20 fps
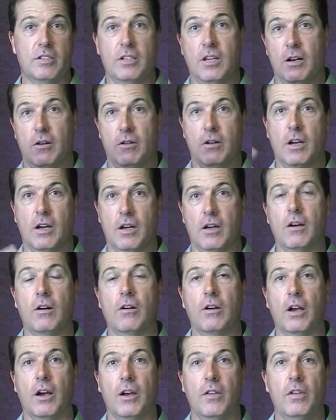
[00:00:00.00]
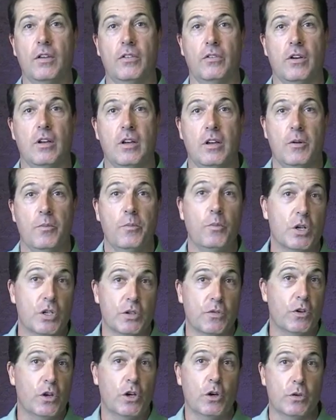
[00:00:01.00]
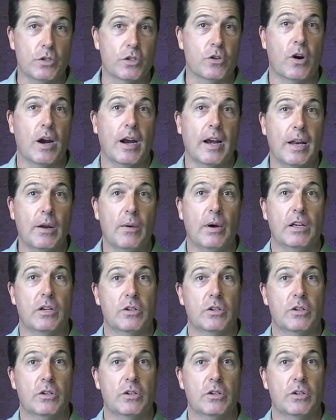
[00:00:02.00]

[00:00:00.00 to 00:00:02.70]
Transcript: Yeah, I'll go this, which for you is great anyway.